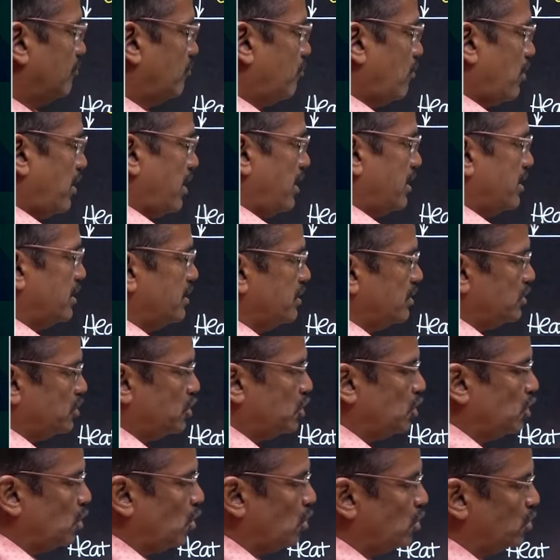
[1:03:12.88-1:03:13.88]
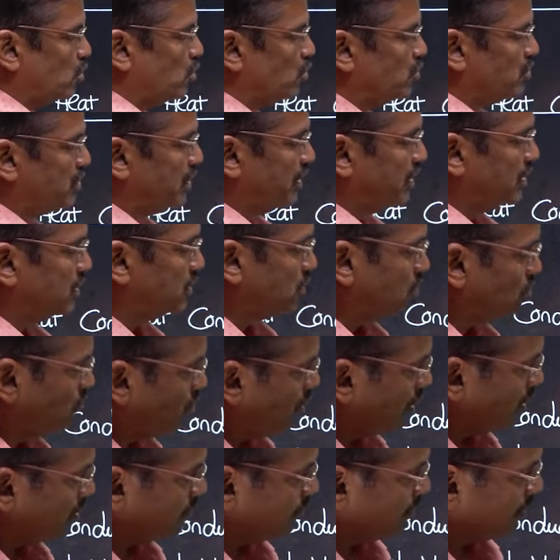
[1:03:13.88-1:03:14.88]
0.026
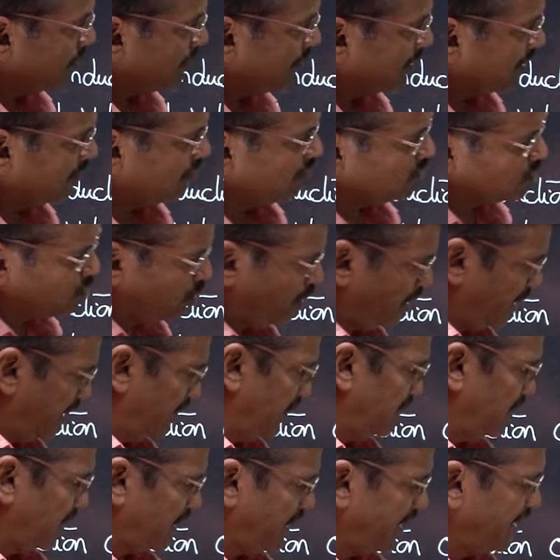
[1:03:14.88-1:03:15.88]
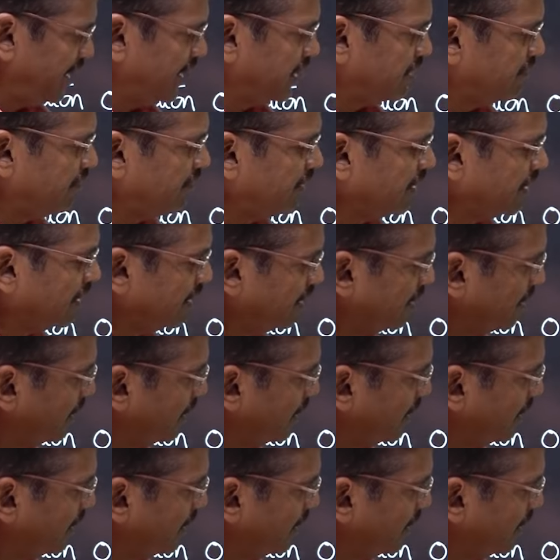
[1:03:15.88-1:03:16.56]
watt per meter. Let's look at the conductivity